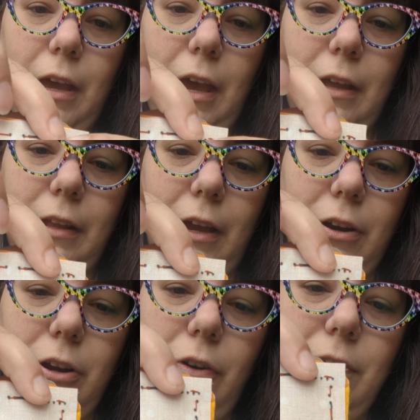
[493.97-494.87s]
And now you're
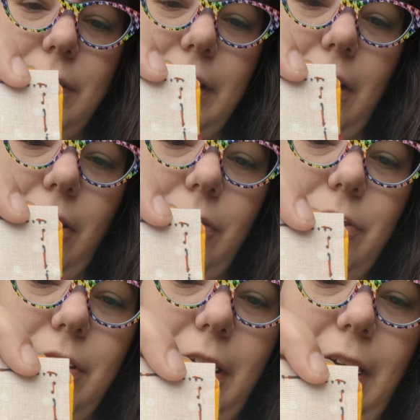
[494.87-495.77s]
going down
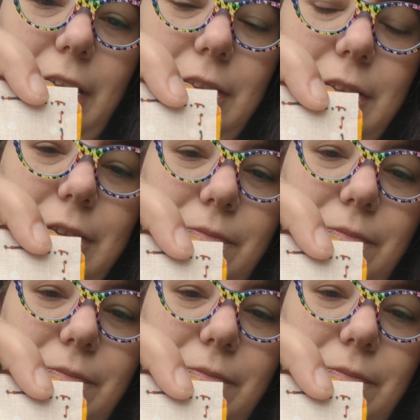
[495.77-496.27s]
to the end.